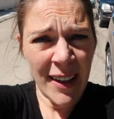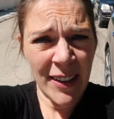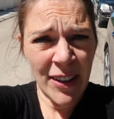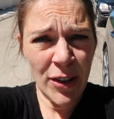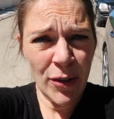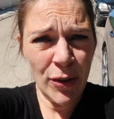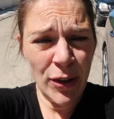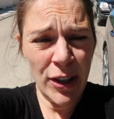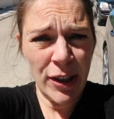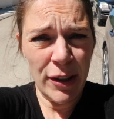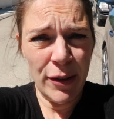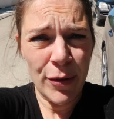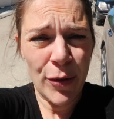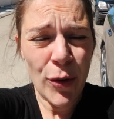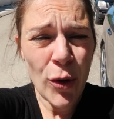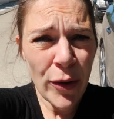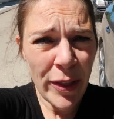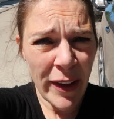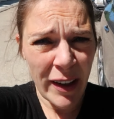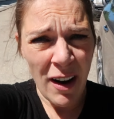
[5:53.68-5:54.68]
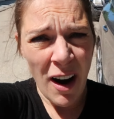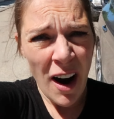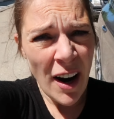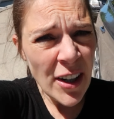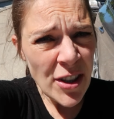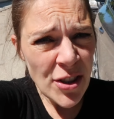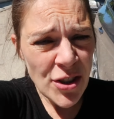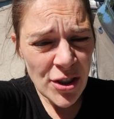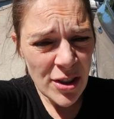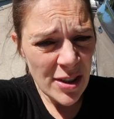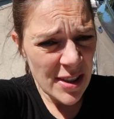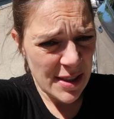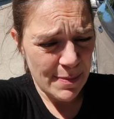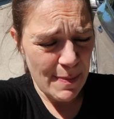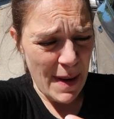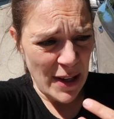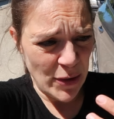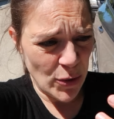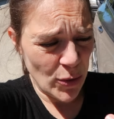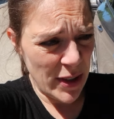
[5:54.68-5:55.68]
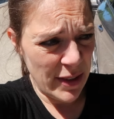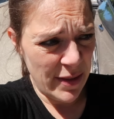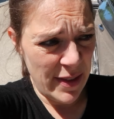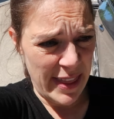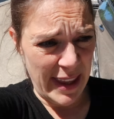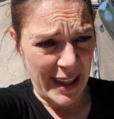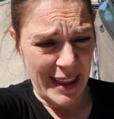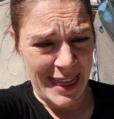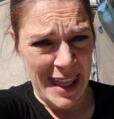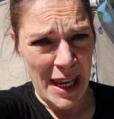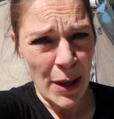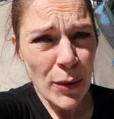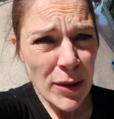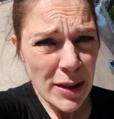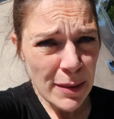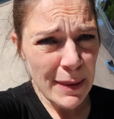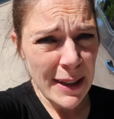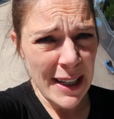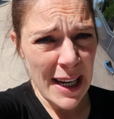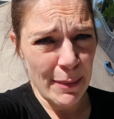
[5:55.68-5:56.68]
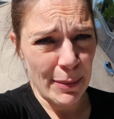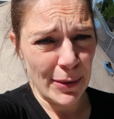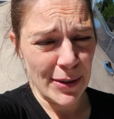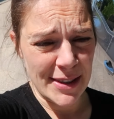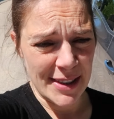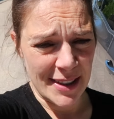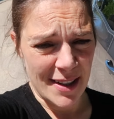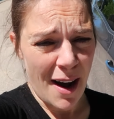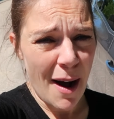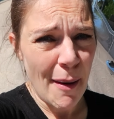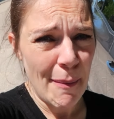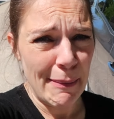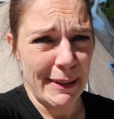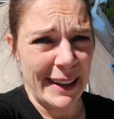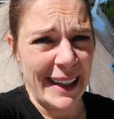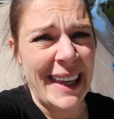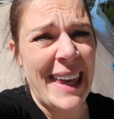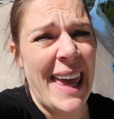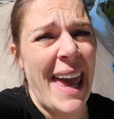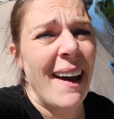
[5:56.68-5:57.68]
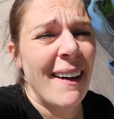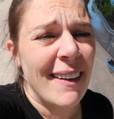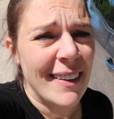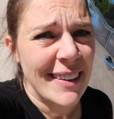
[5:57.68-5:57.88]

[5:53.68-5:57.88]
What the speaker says: And you know, you can phone the car insurance, but I don't even think they would have been able to come and get